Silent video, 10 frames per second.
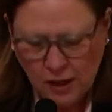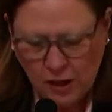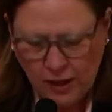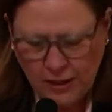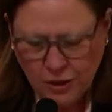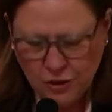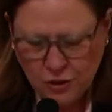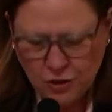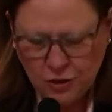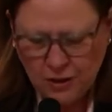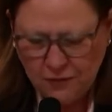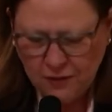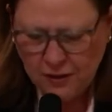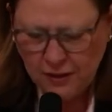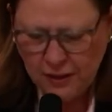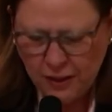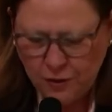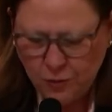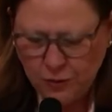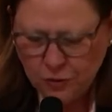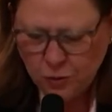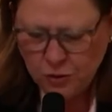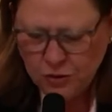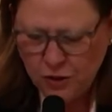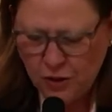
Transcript: Our agents are significantly under-resourced,